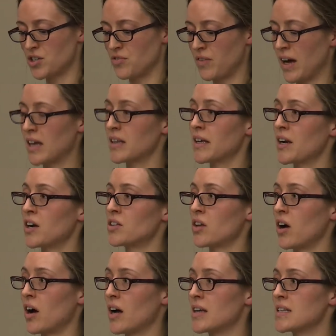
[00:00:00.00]
who violate our
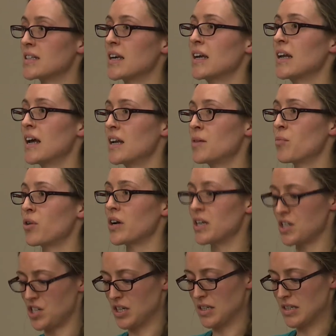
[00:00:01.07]
laws gain any more
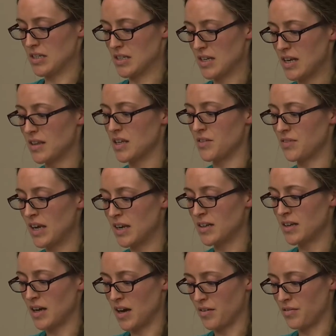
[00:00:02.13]
inches. They've gained
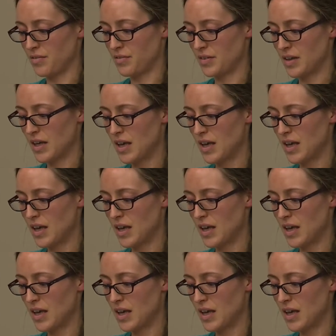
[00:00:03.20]
enough.'